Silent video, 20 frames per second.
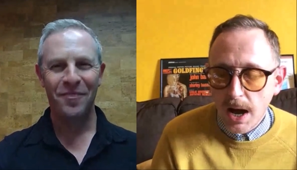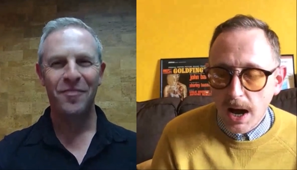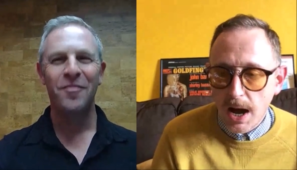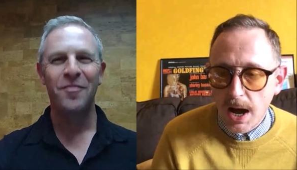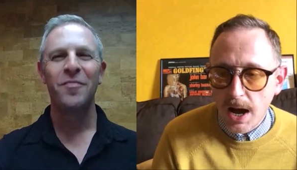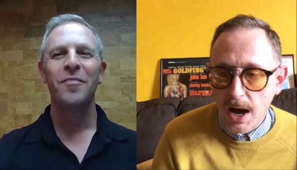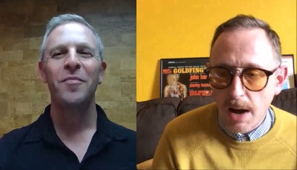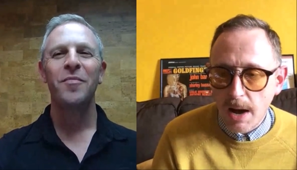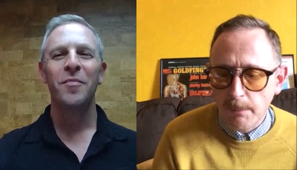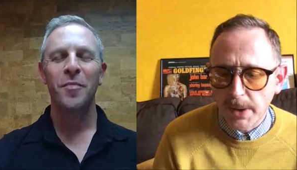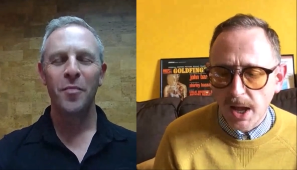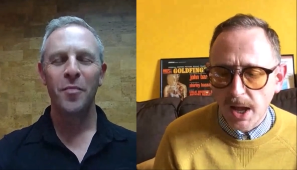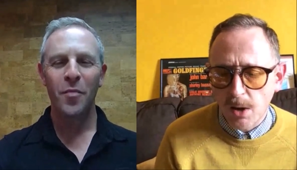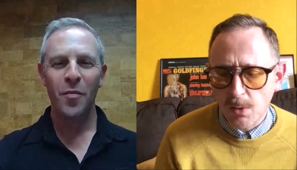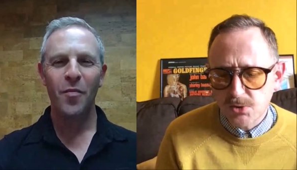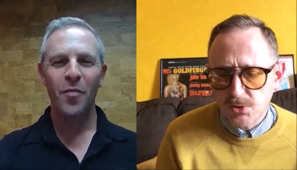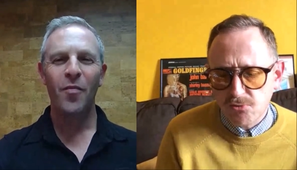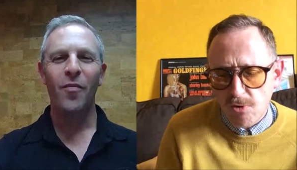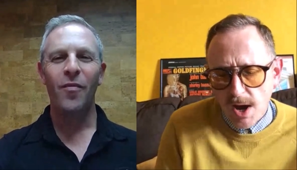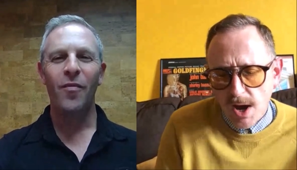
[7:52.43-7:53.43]
Speaker 1: Uh, but
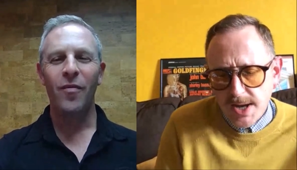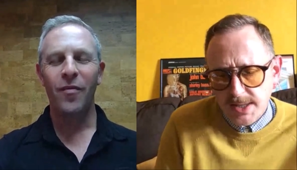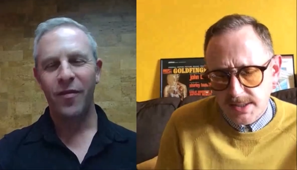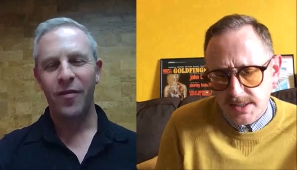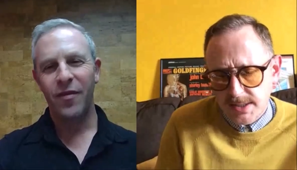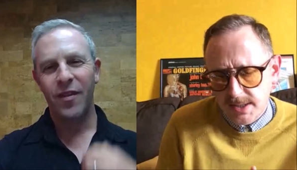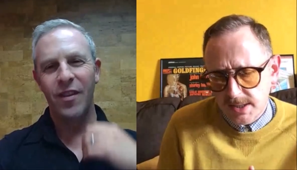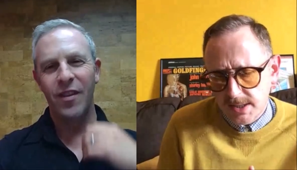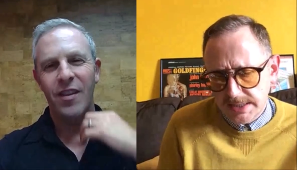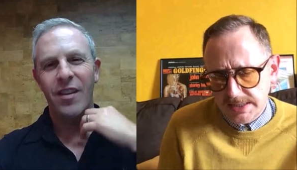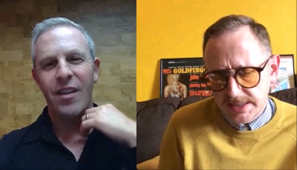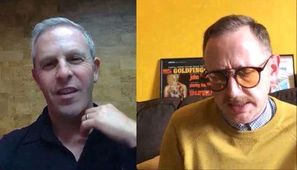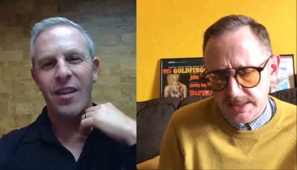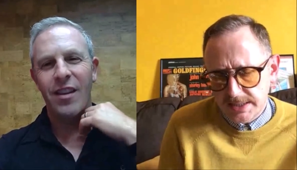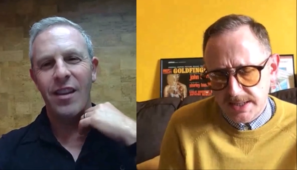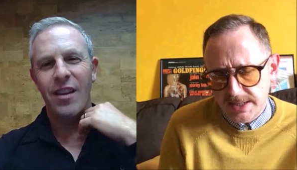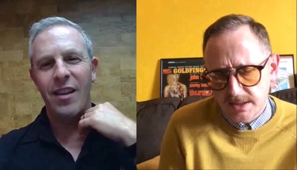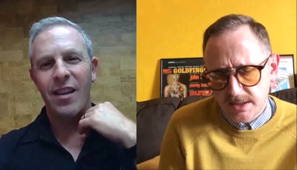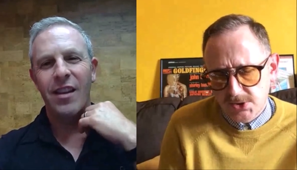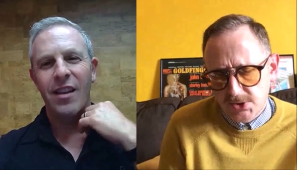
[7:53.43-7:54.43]
I was writing
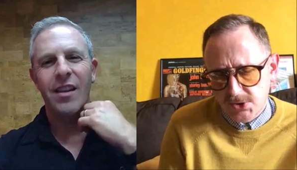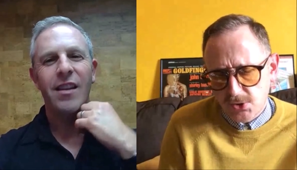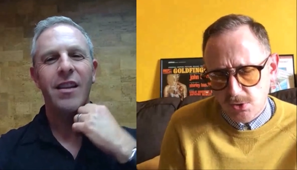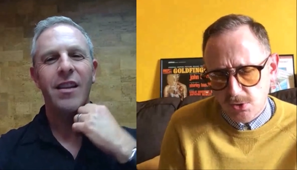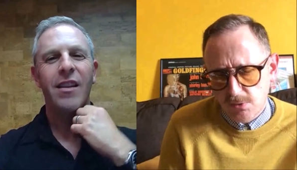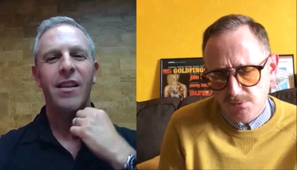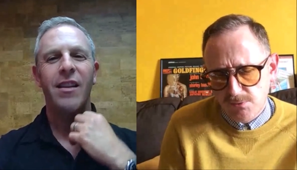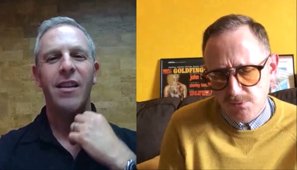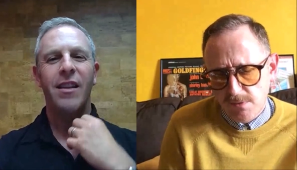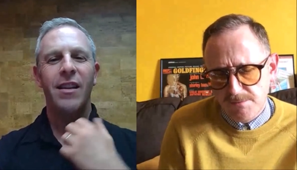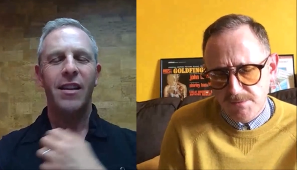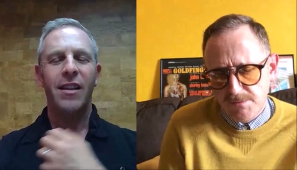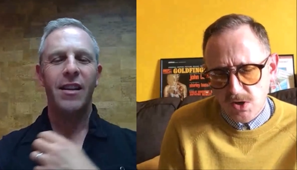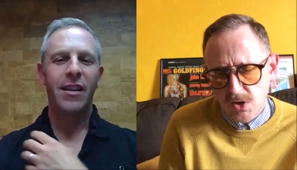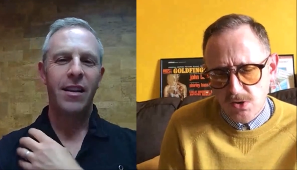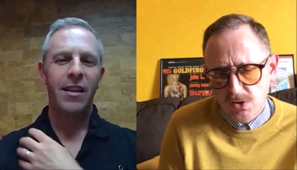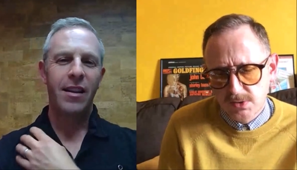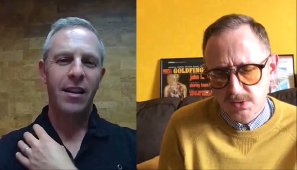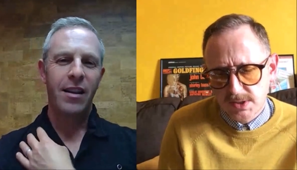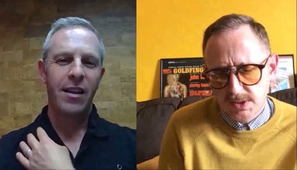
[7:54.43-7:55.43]
little sort of
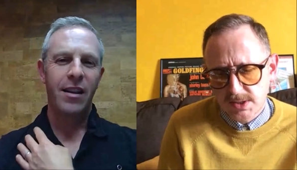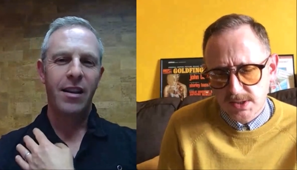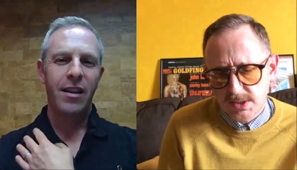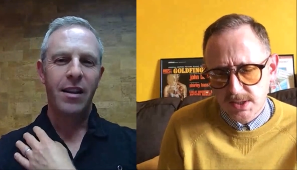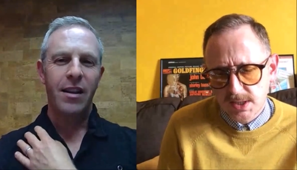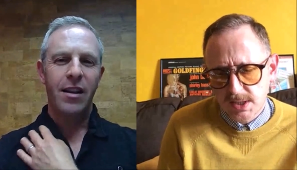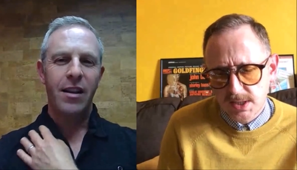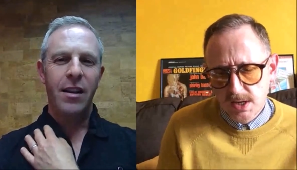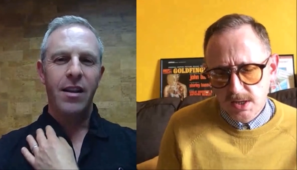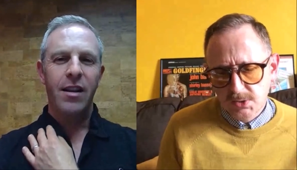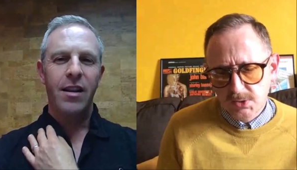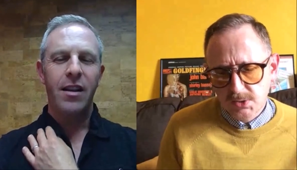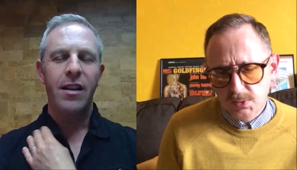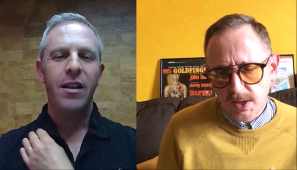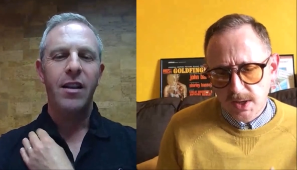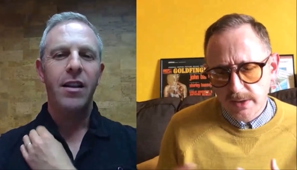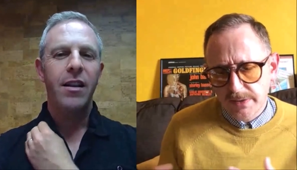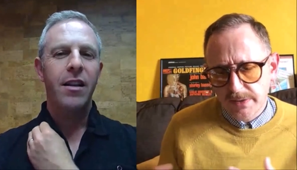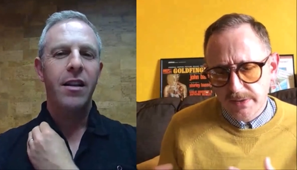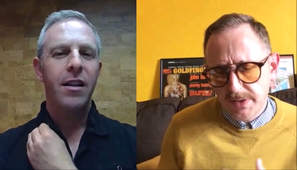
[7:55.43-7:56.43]
reviews
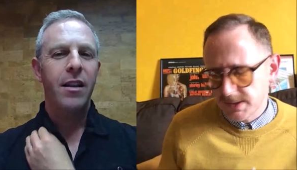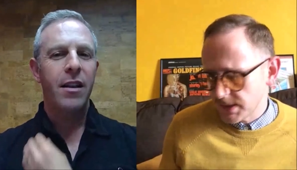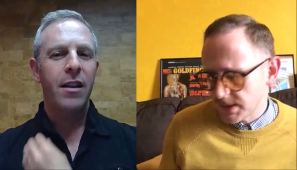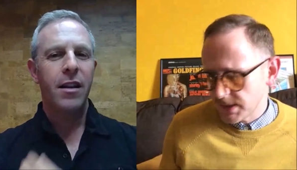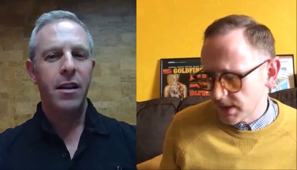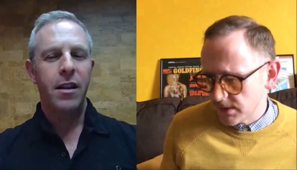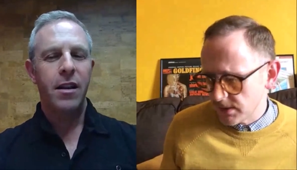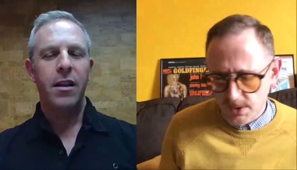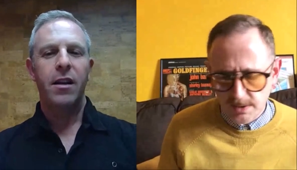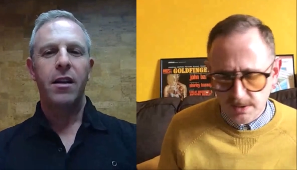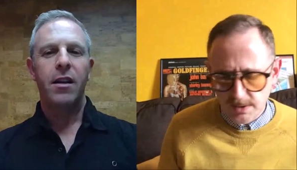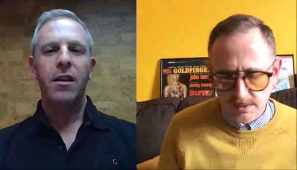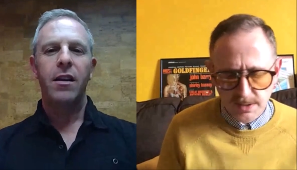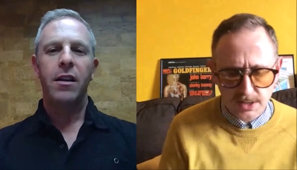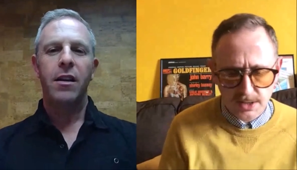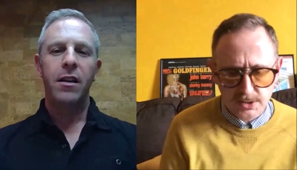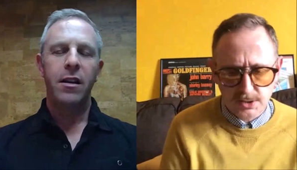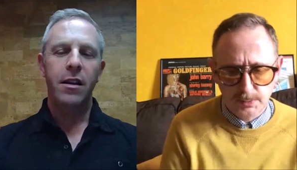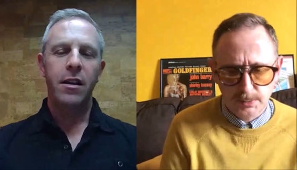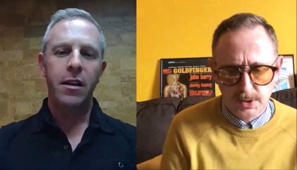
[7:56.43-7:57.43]
because one of the things I do in
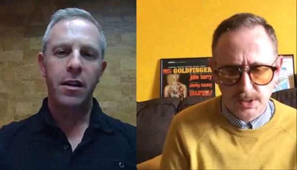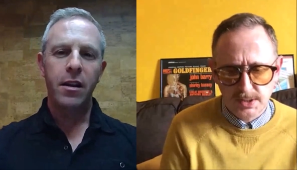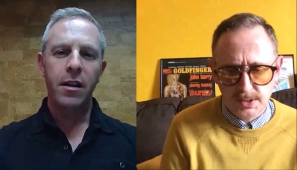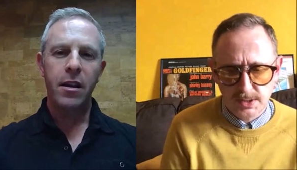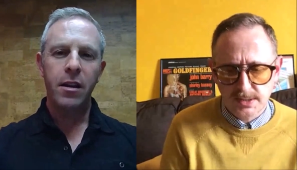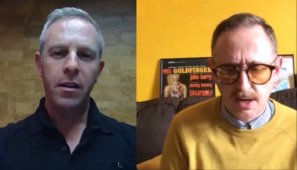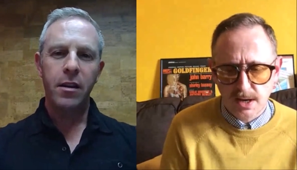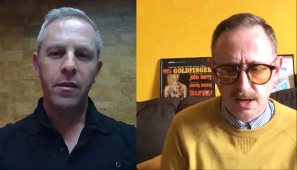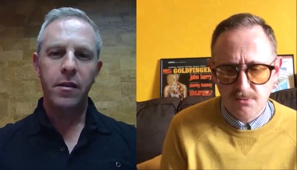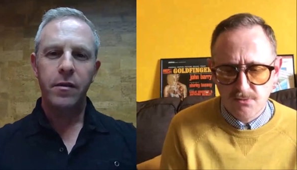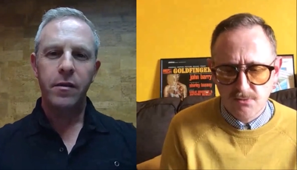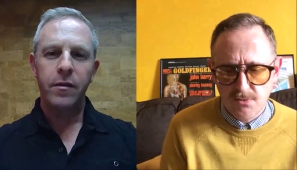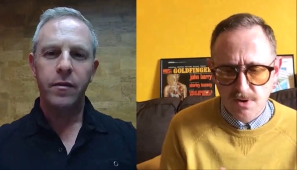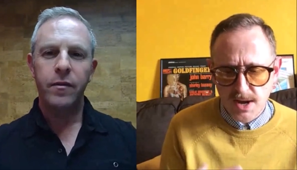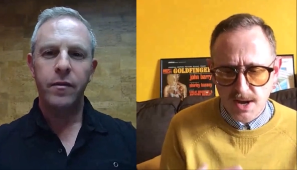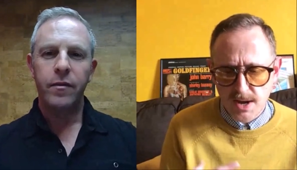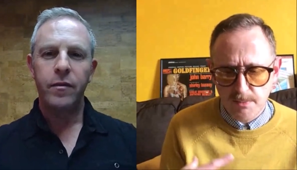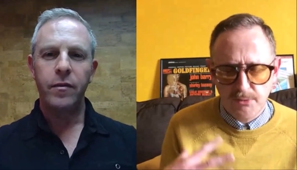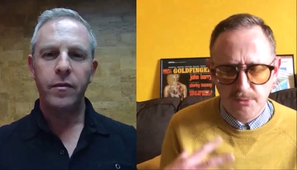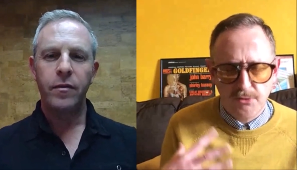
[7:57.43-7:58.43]
Catching Bullets is I
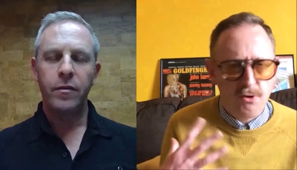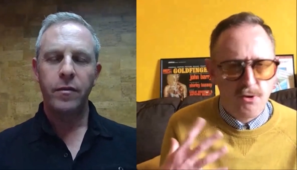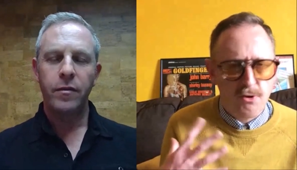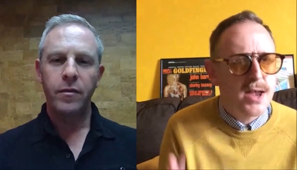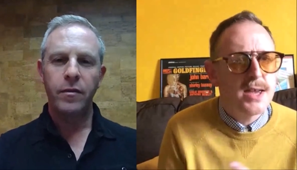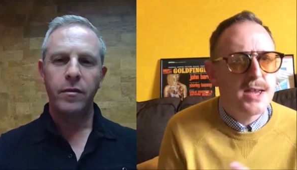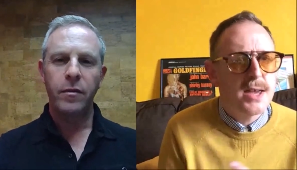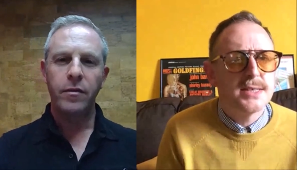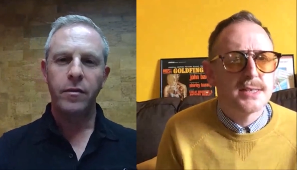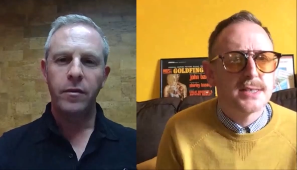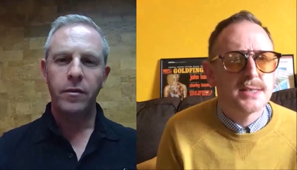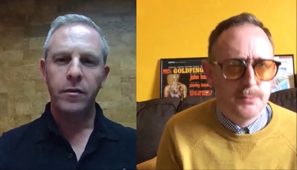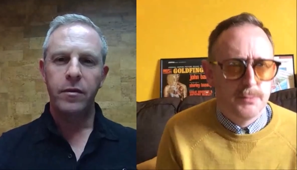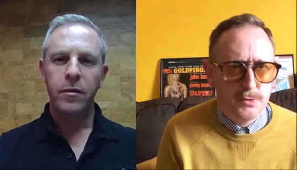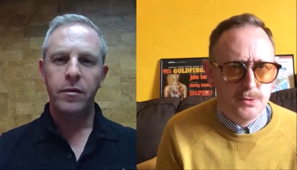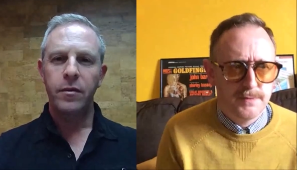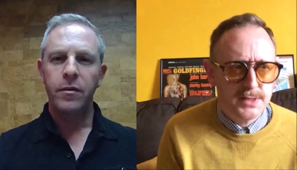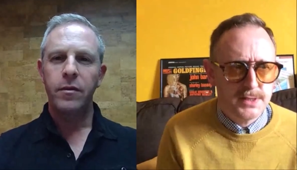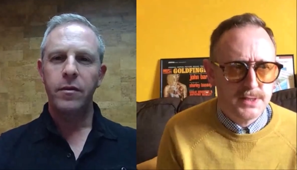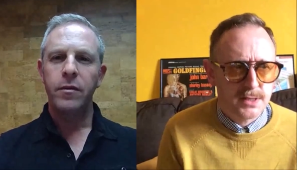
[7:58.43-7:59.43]
reappraise the
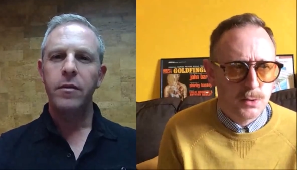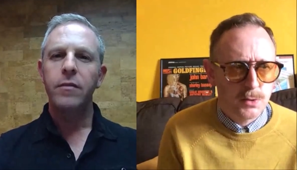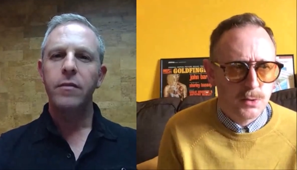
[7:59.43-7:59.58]
movies.